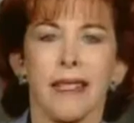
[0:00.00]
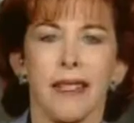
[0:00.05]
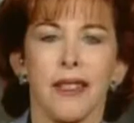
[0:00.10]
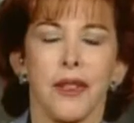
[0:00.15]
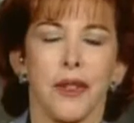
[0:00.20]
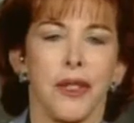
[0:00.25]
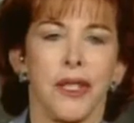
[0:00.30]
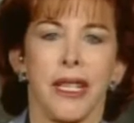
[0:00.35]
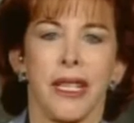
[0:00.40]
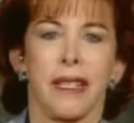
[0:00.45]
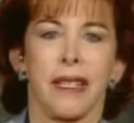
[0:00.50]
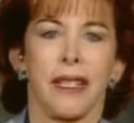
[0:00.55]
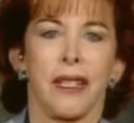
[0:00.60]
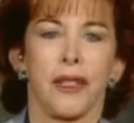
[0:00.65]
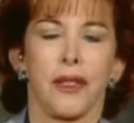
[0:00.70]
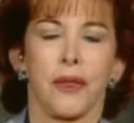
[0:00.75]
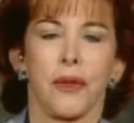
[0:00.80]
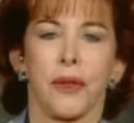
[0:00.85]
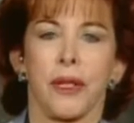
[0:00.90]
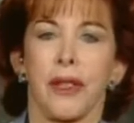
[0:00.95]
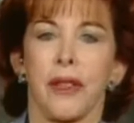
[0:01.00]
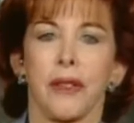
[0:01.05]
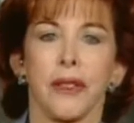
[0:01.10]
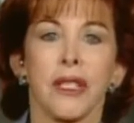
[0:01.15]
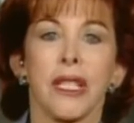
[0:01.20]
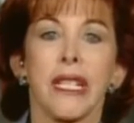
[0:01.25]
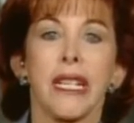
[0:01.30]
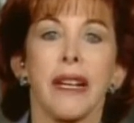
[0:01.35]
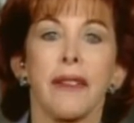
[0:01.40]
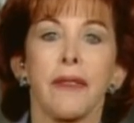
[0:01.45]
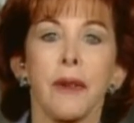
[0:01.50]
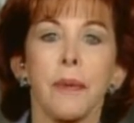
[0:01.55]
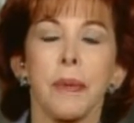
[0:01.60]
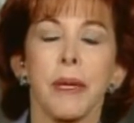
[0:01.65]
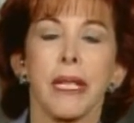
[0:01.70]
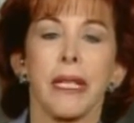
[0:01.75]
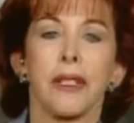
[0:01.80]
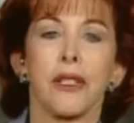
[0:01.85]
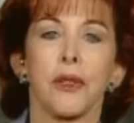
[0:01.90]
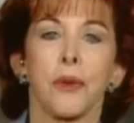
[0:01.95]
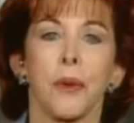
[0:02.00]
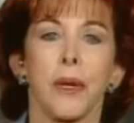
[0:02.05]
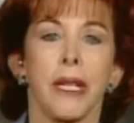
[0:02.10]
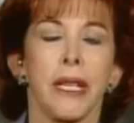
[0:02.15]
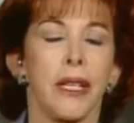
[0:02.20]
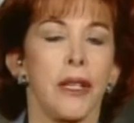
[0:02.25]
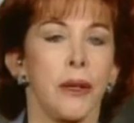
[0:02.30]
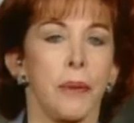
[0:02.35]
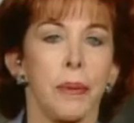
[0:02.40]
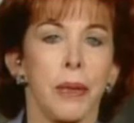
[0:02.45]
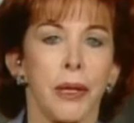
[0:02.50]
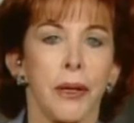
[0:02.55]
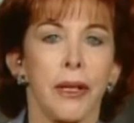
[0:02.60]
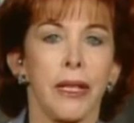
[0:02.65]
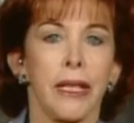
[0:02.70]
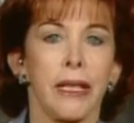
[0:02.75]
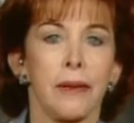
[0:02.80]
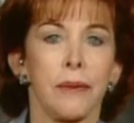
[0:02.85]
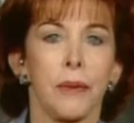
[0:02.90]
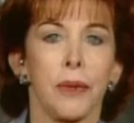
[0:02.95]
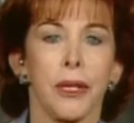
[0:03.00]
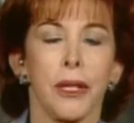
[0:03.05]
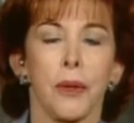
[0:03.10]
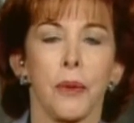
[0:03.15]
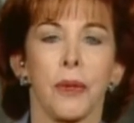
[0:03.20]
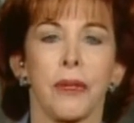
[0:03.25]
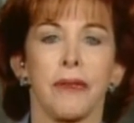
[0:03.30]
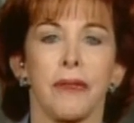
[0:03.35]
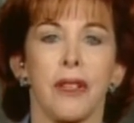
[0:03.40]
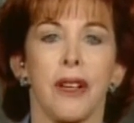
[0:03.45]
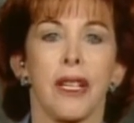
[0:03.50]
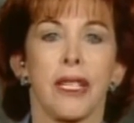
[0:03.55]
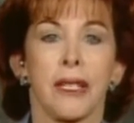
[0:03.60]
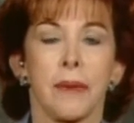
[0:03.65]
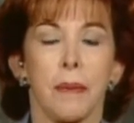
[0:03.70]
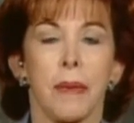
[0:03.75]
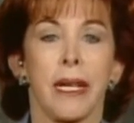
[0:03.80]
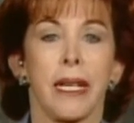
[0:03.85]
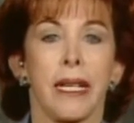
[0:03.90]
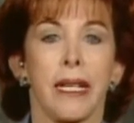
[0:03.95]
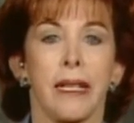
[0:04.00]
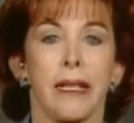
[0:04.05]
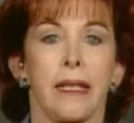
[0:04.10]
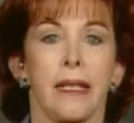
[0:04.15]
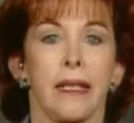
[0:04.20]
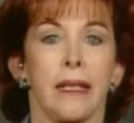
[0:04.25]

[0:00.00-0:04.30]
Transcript: to understand history. There's never been a 20-year period where you would have lost money